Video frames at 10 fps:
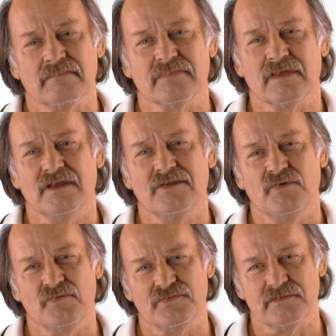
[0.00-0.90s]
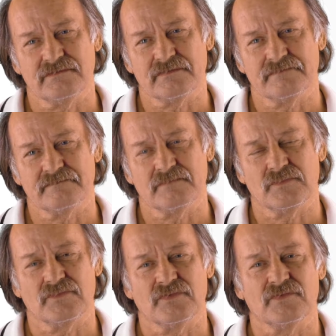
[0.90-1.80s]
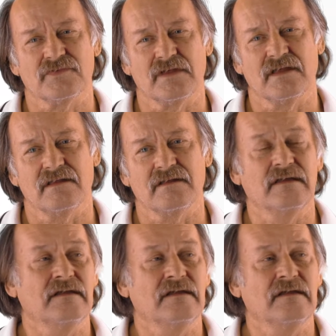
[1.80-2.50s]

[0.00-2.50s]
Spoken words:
They use it to say